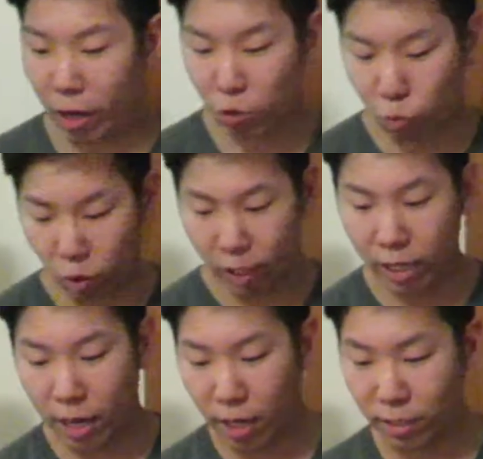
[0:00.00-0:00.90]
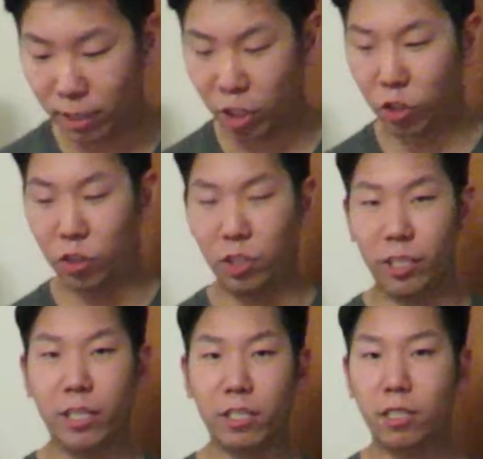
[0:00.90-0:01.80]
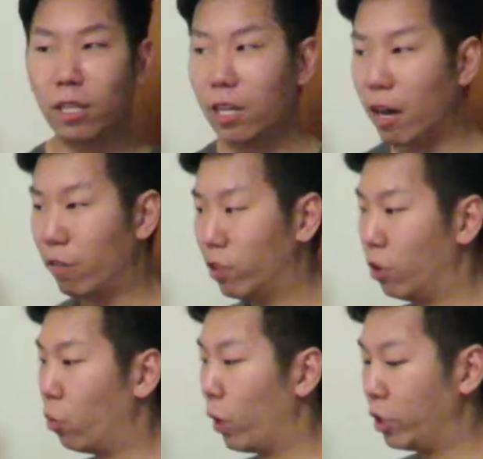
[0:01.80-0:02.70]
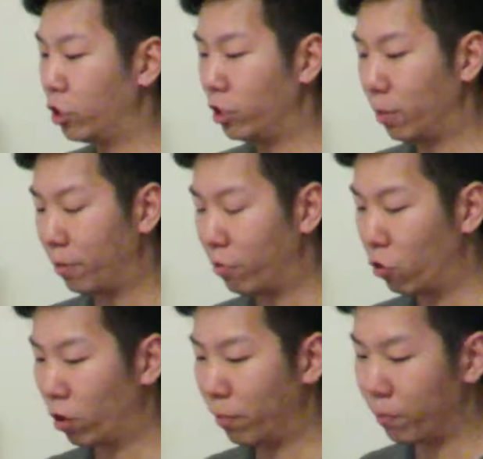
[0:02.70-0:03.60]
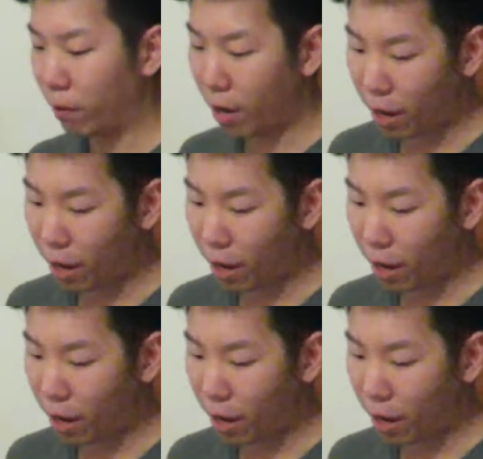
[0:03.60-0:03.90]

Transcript: I was working on section 6 of the Wing Chun dummy form,